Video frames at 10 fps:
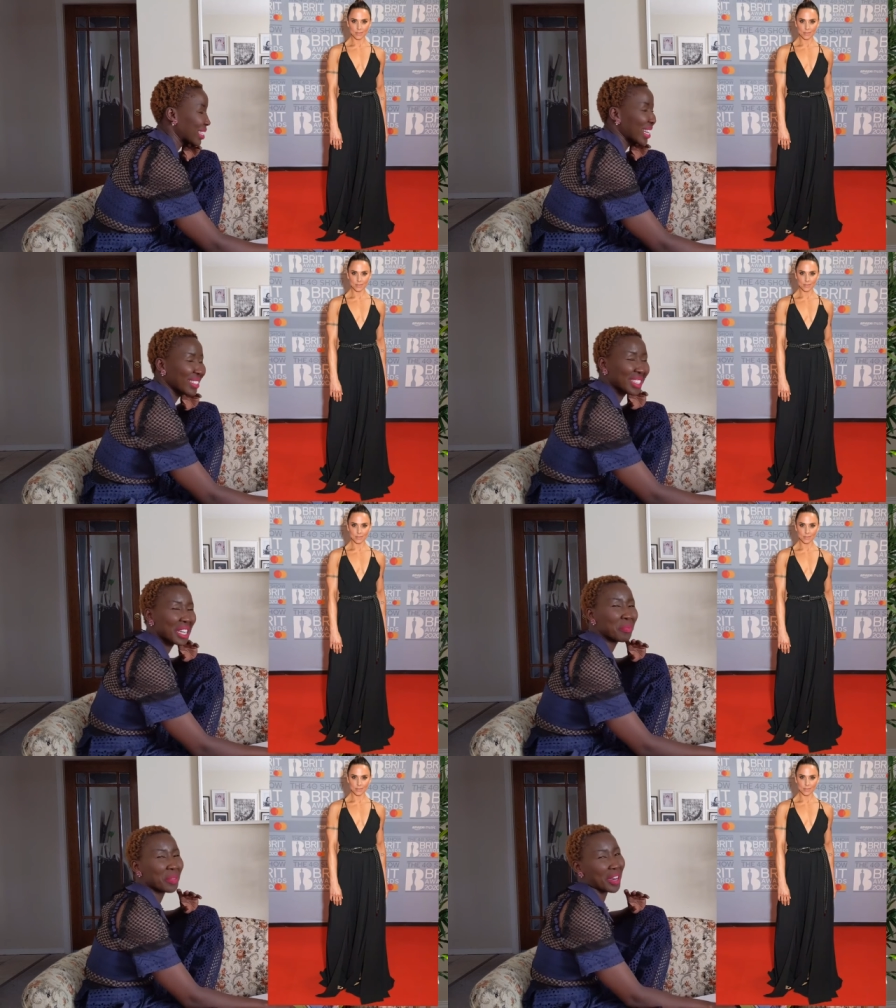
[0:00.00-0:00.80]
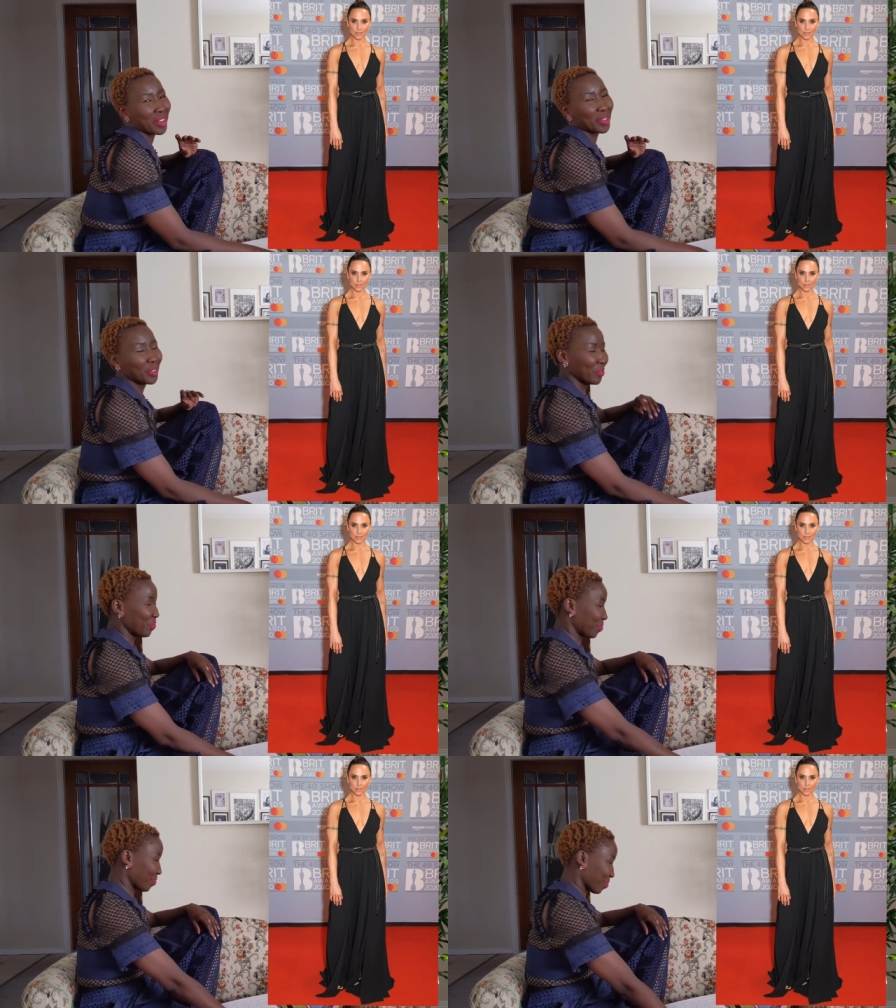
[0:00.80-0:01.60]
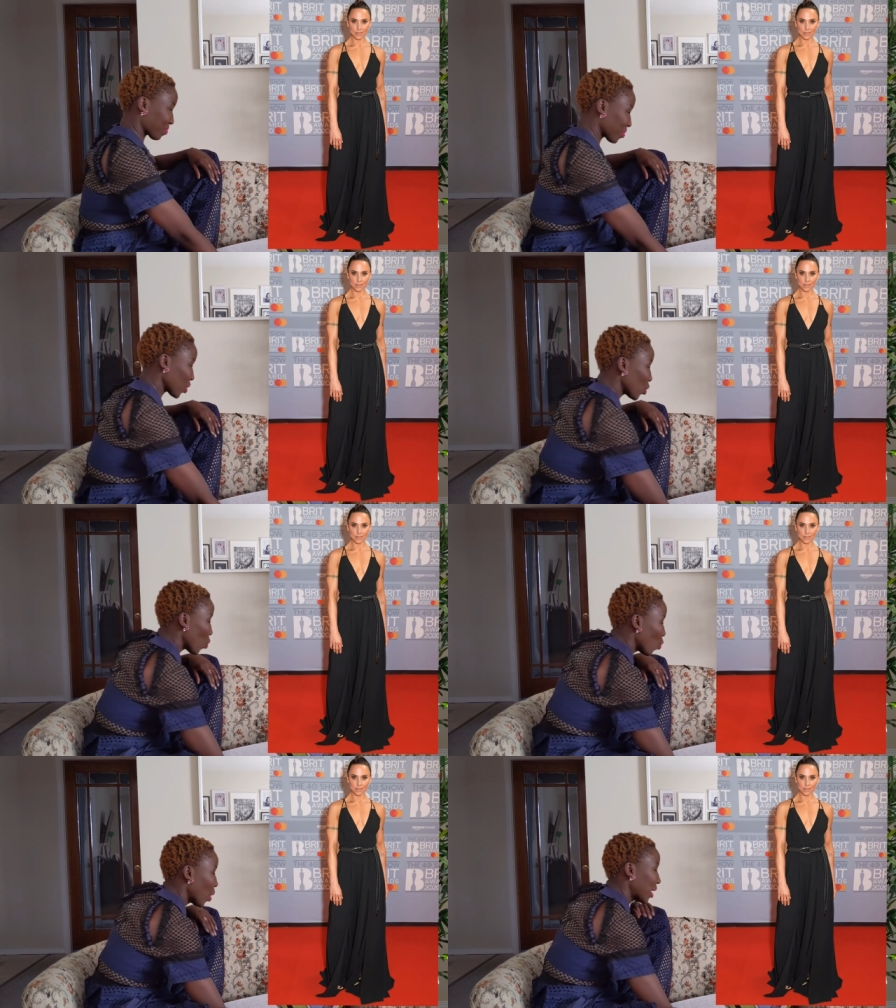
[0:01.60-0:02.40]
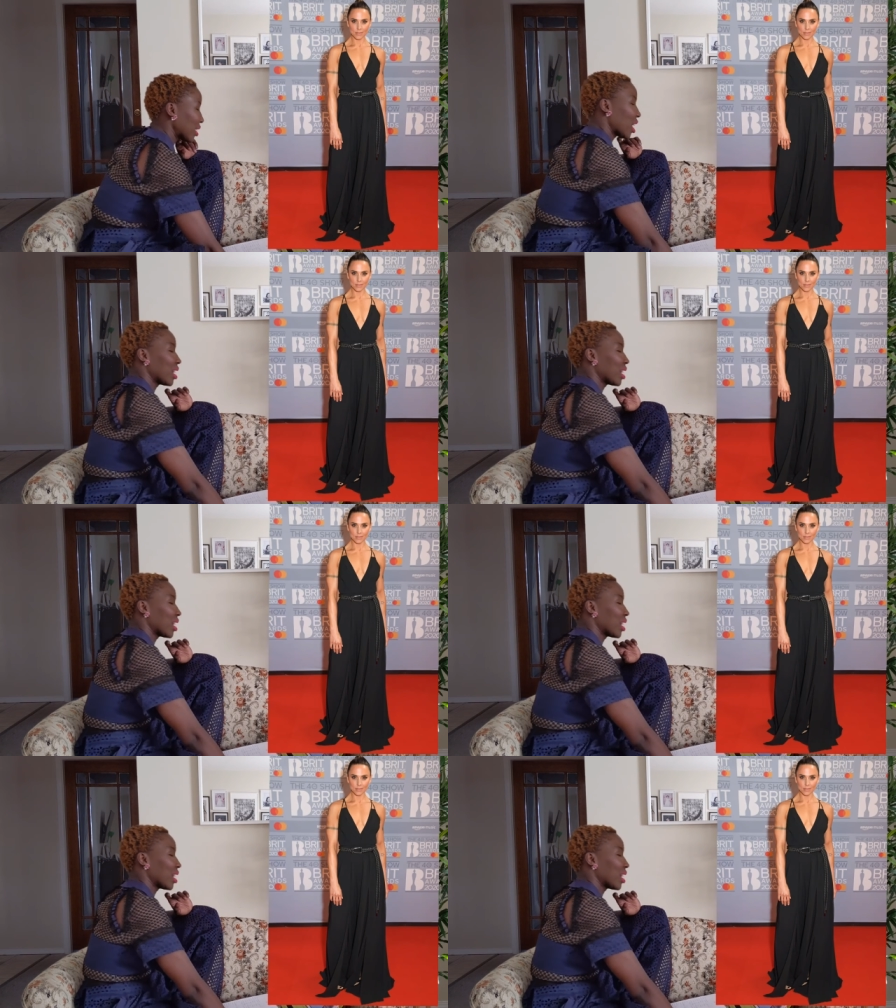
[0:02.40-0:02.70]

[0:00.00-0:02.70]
Next up though, one